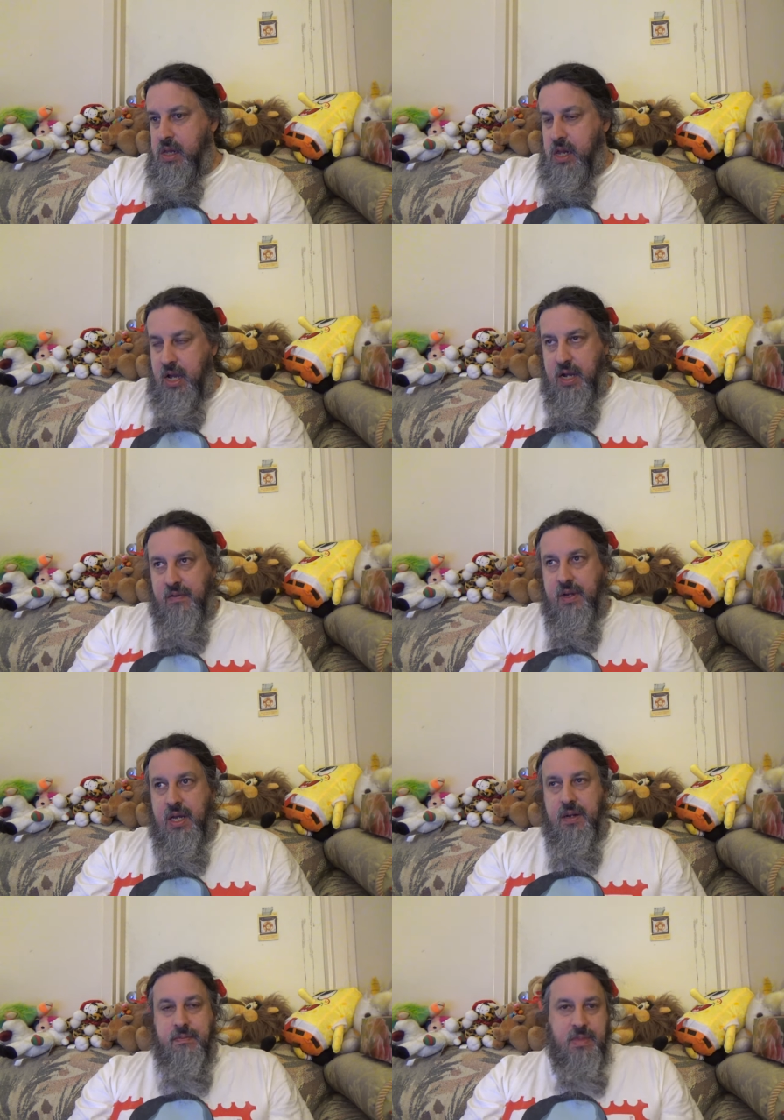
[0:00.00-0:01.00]
I think I've
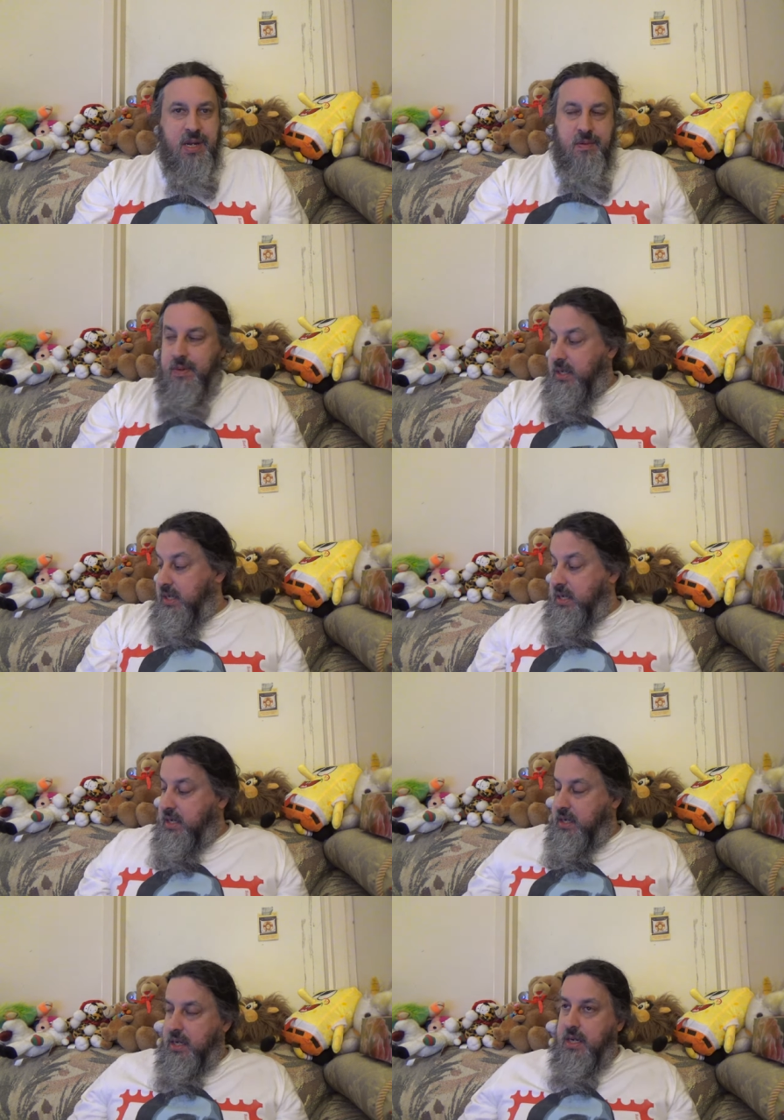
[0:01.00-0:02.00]
got maybe